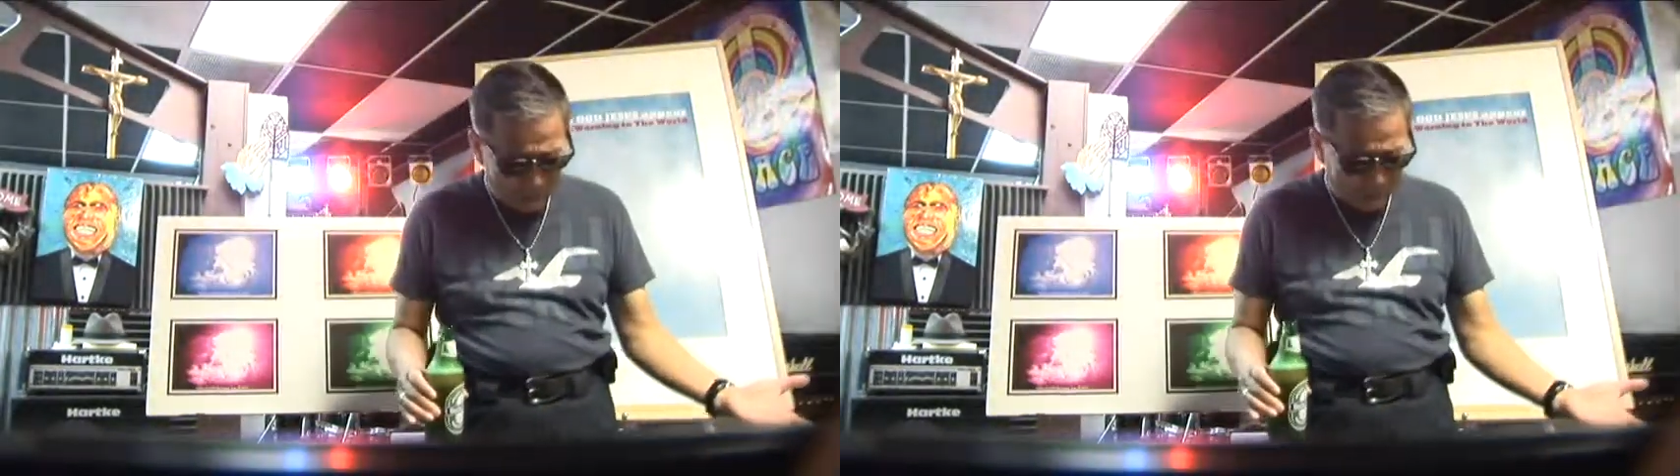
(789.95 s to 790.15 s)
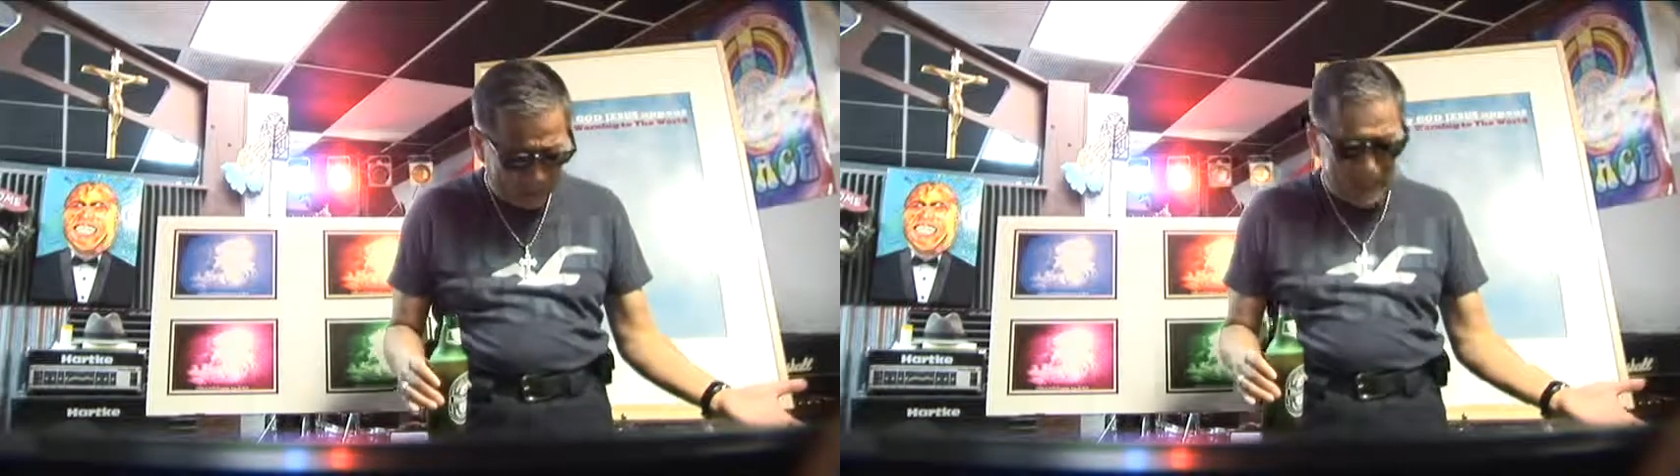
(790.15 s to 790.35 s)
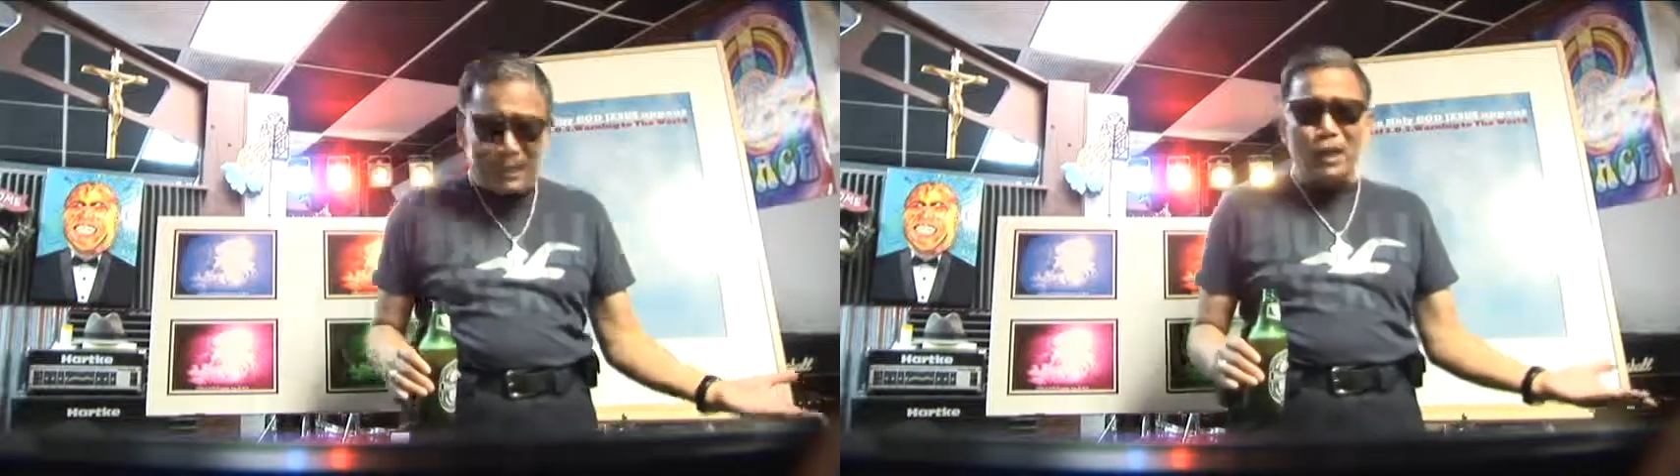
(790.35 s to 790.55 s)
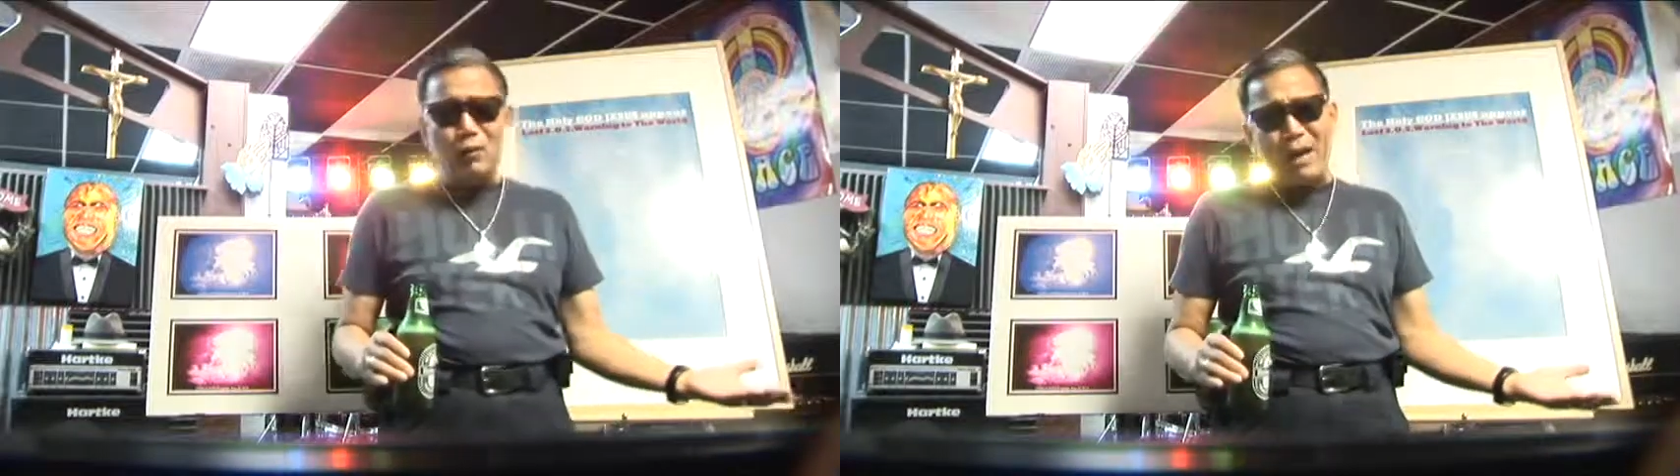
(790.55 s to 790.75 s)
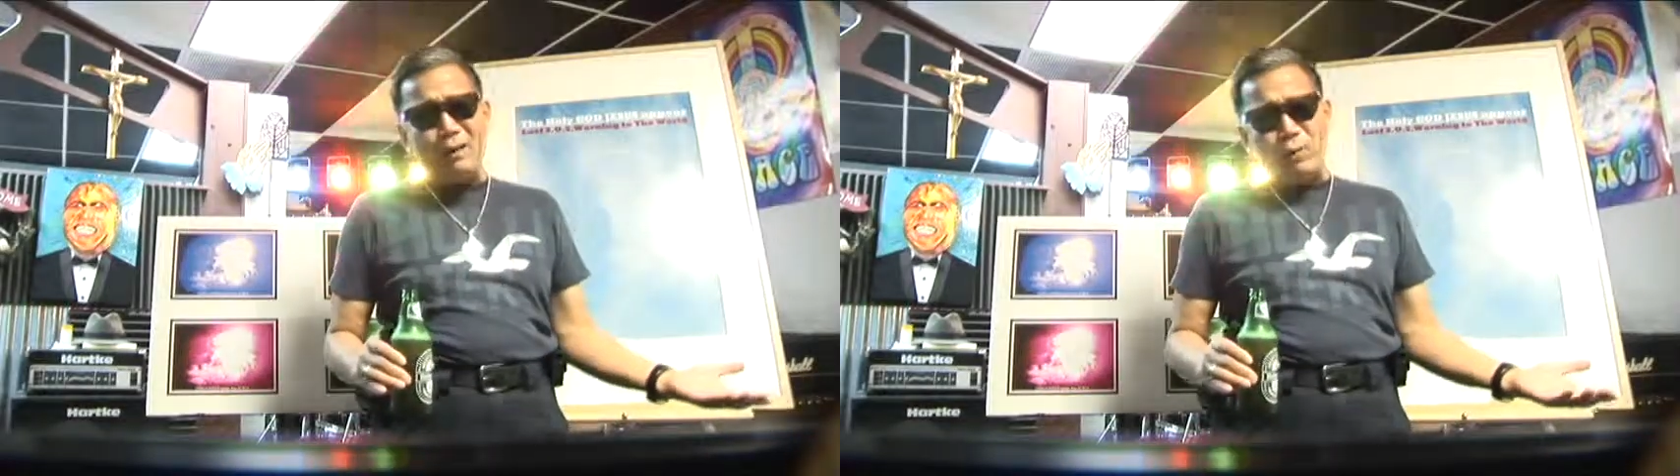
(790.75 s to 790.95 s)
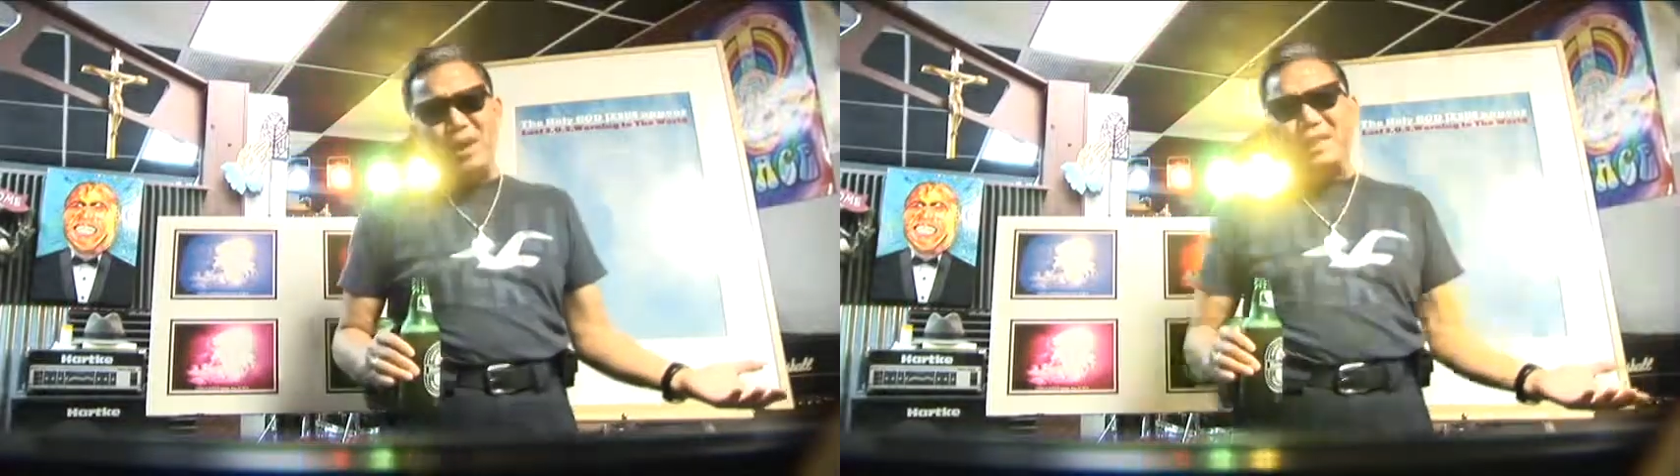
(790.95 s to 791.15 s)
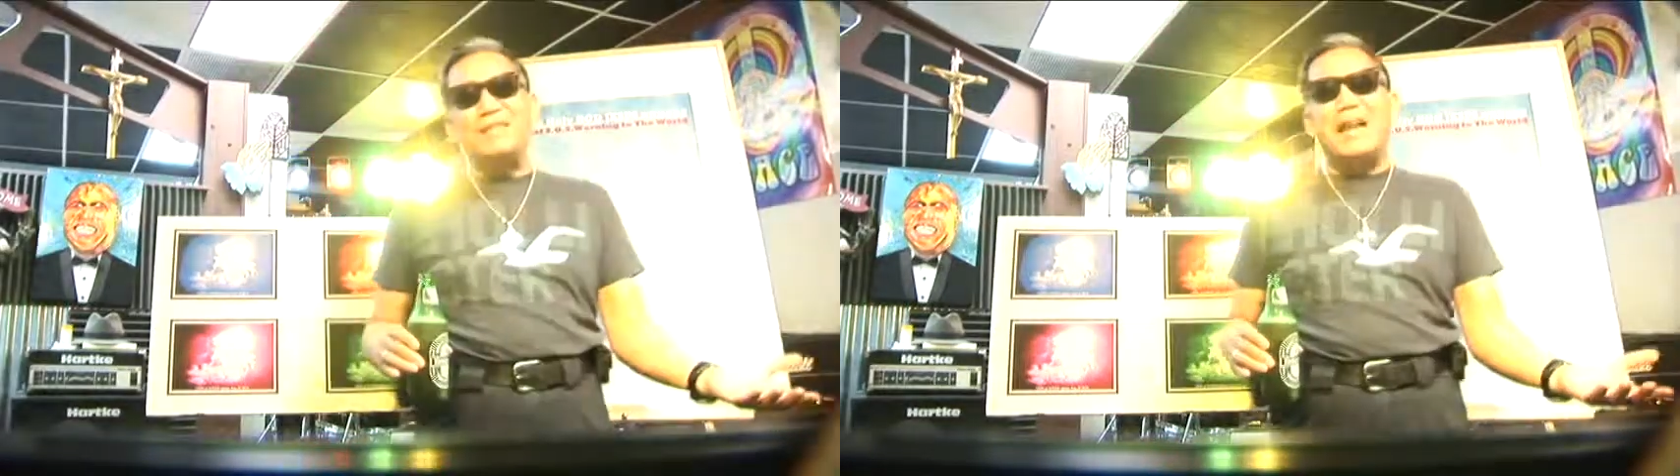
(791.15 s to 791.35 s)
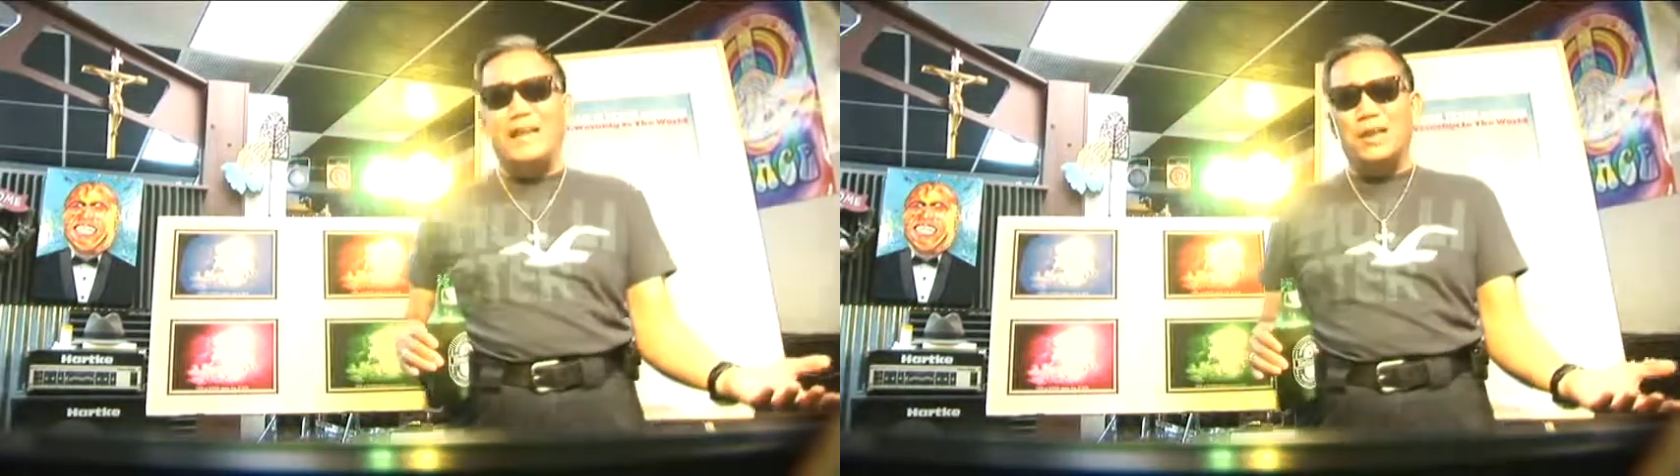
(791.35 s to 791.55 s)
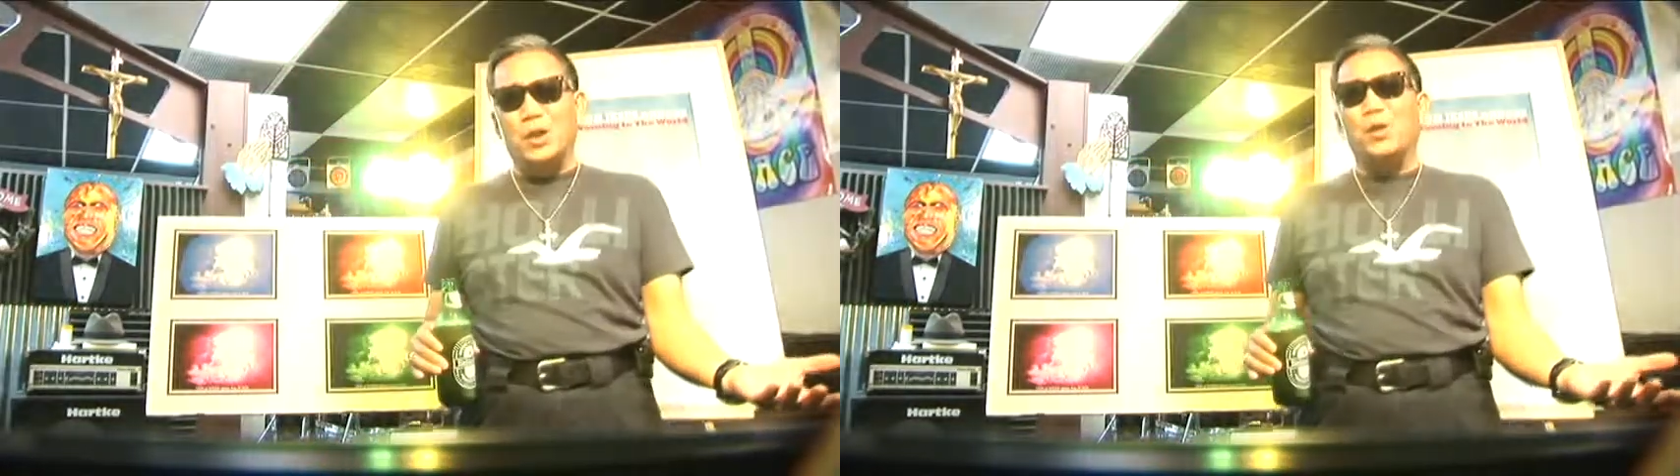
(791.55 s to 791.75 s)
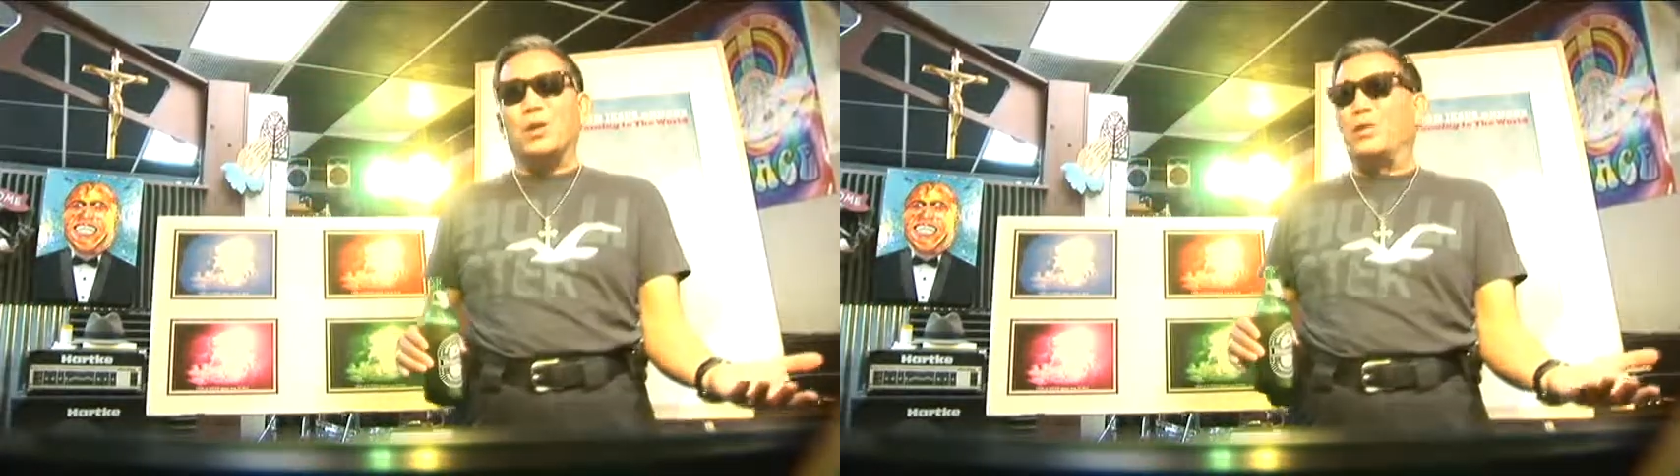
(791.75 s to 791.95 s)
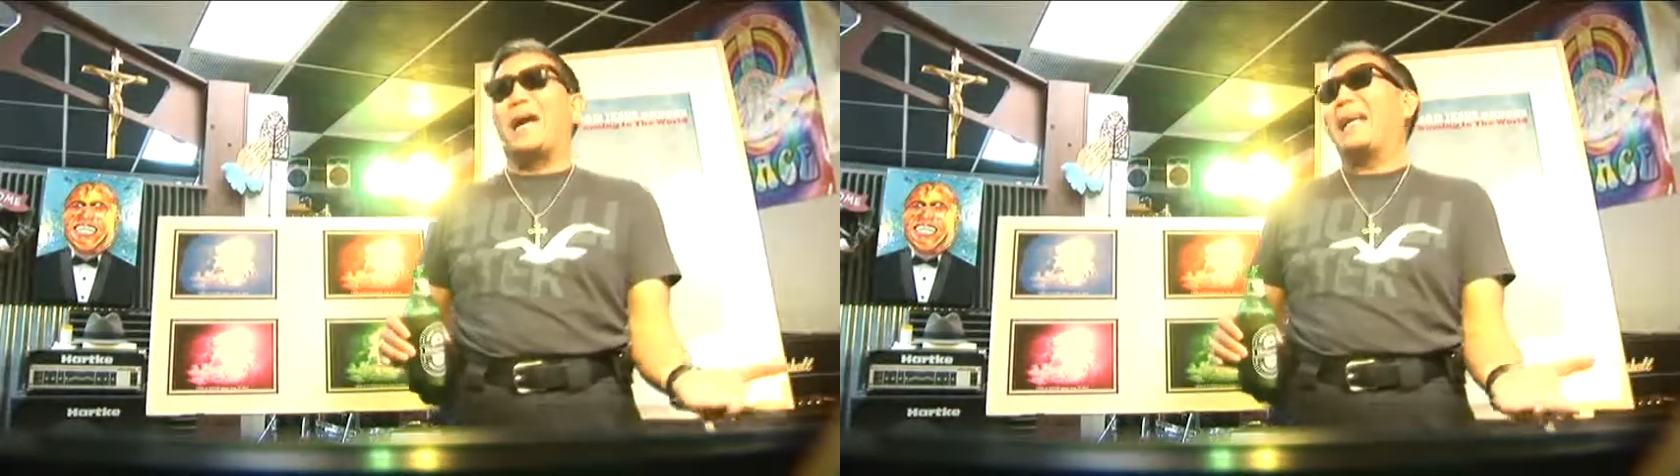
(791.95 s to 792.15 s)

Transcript: leaders around the world is they doing right